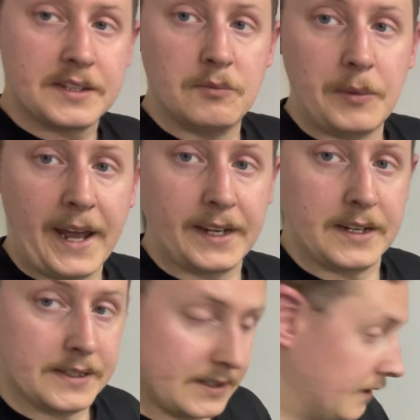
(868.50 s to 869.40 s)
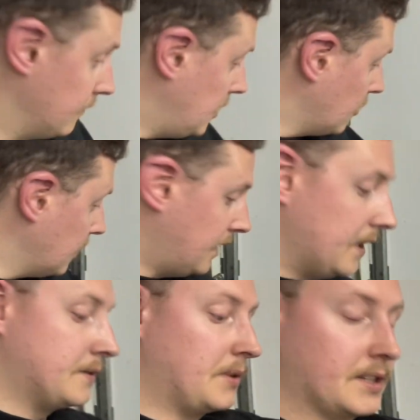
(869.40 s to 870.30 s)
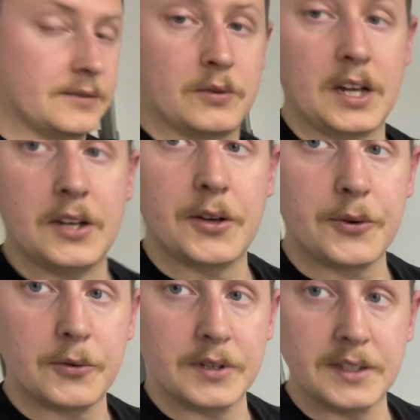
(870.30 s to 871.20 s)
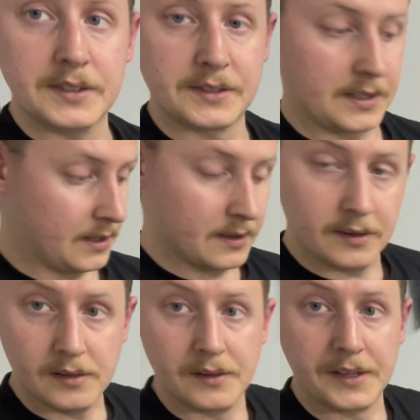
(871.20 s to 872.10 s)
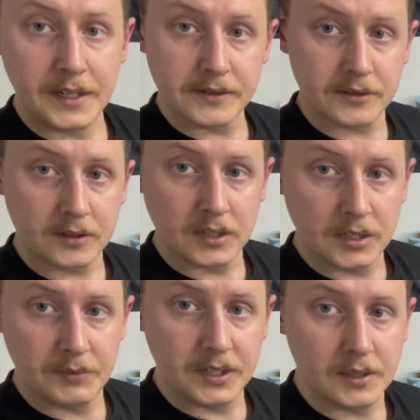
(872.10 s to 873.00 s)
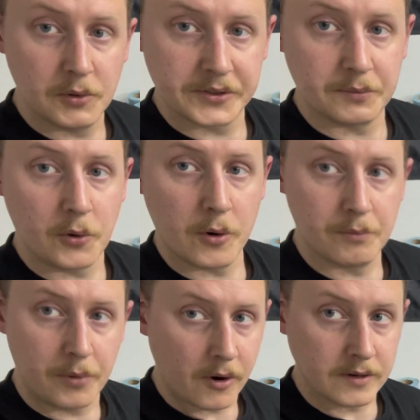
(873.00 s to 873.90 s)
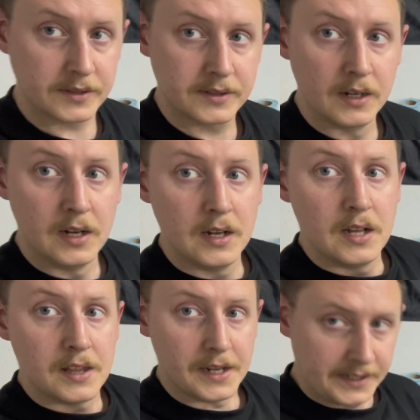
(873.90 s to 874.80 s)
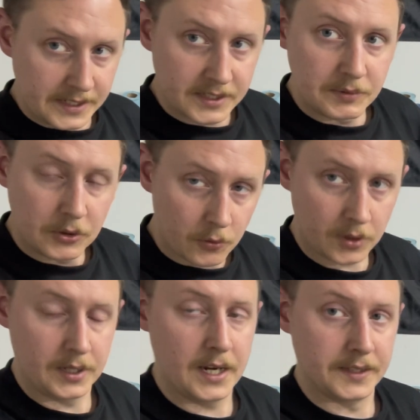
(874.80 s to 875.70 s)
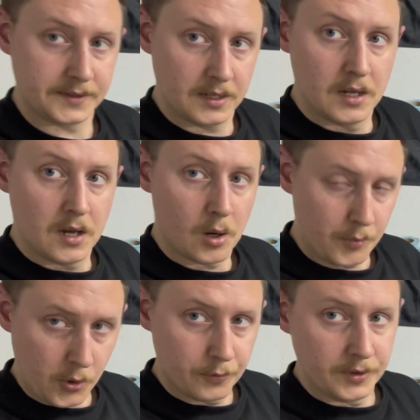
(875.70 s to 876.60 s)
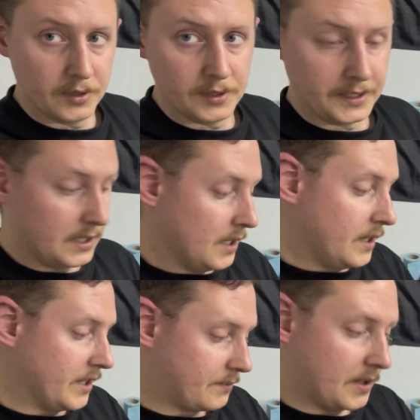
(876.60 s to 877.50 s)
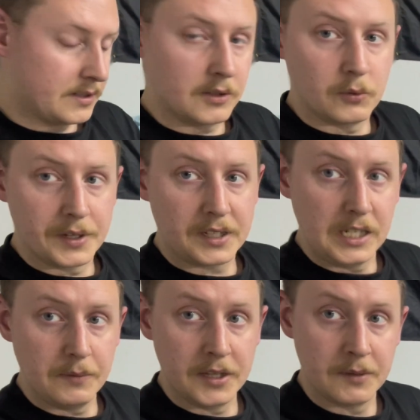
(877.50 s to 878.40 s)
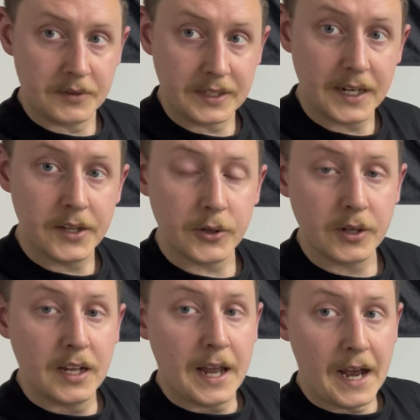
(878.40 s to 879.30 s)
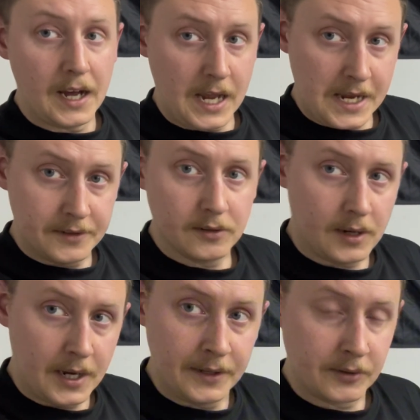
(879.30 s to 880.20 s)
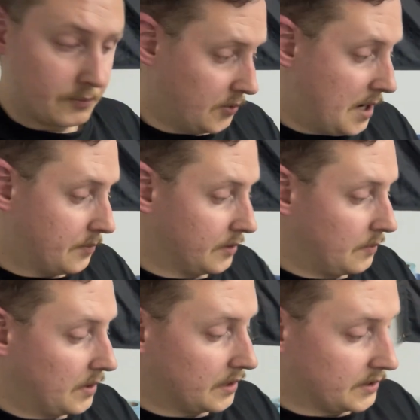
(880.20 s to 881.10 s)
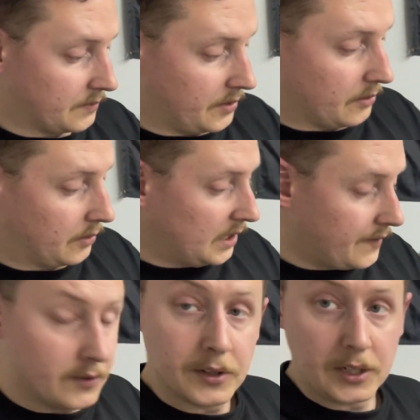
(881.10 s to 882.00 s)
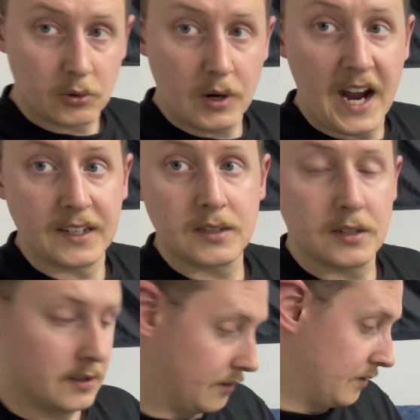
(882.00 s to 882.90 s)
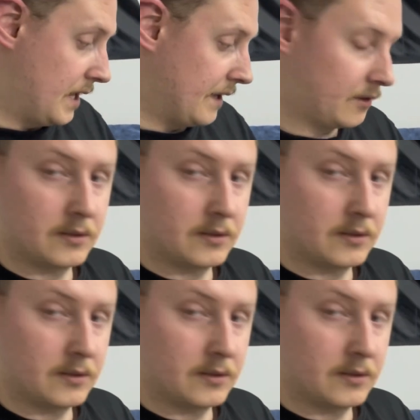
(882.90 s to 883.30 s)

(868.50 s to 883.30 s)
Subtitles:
in baggies and reorganized, because what I know is these are going to be the most important parts that need to be organized appropriately, especially with keeping them together and aligned properly, because they're evenly cracked. They're not